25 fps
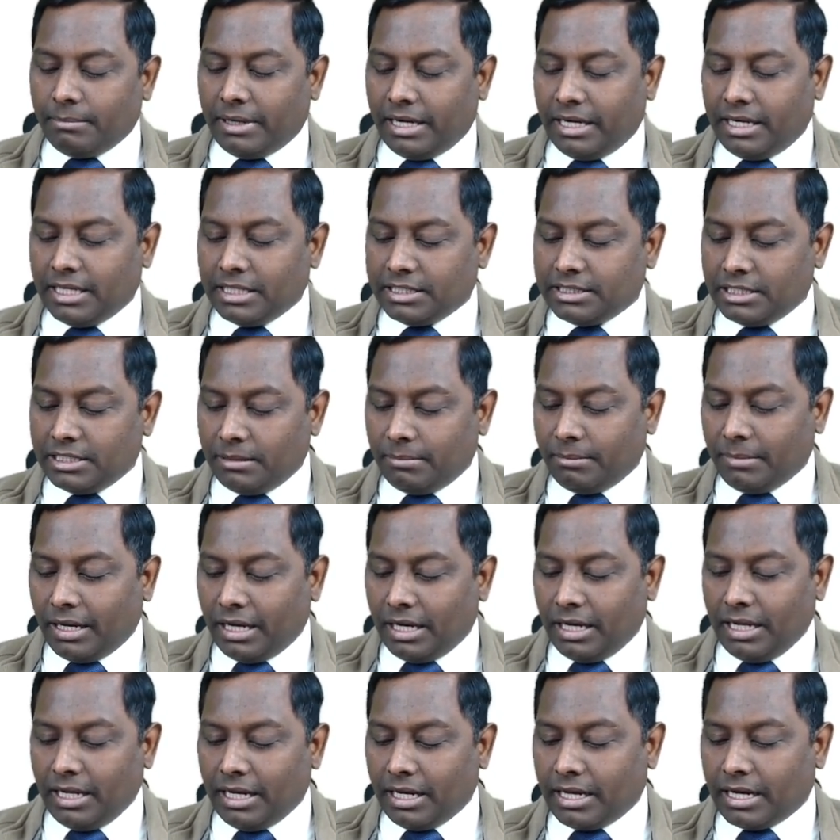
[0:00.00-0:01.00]
Antacid
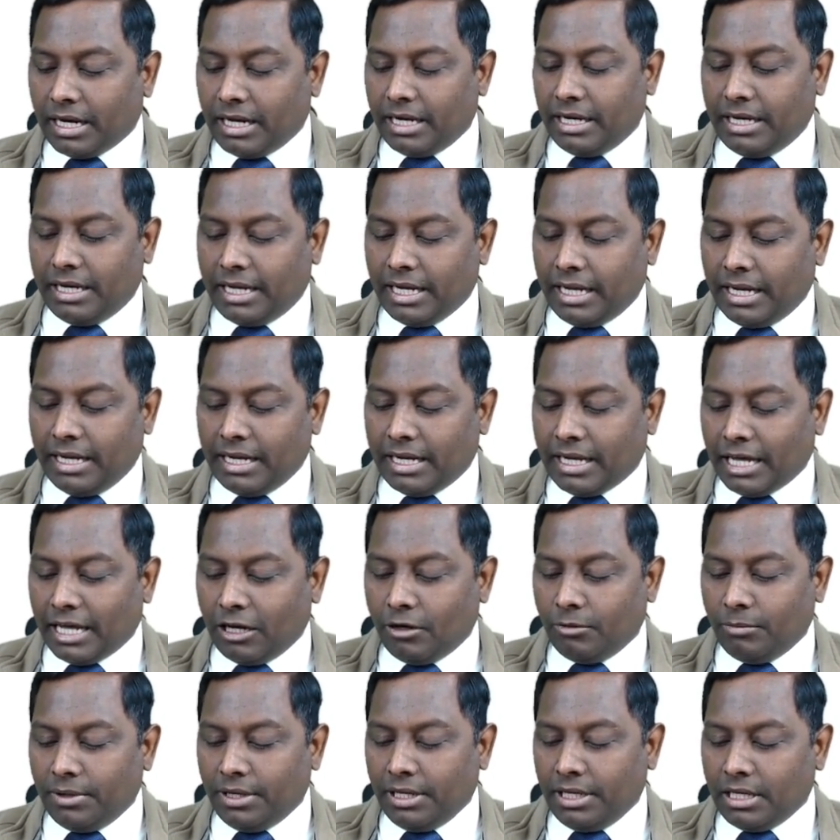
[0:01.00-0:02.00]
mainly contain
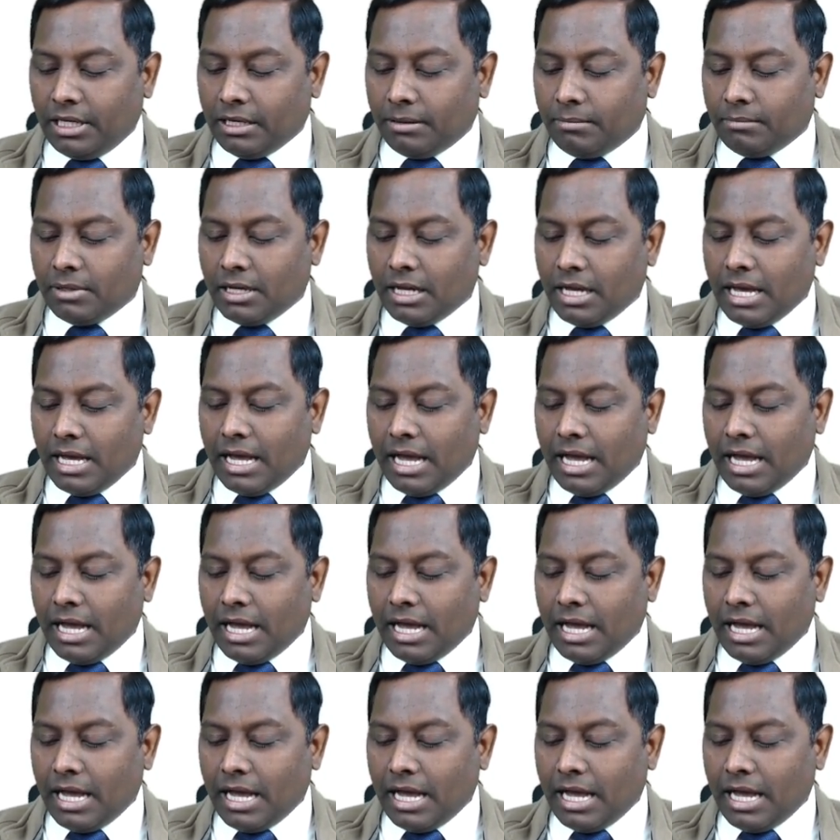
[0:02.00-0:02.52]
aluminium.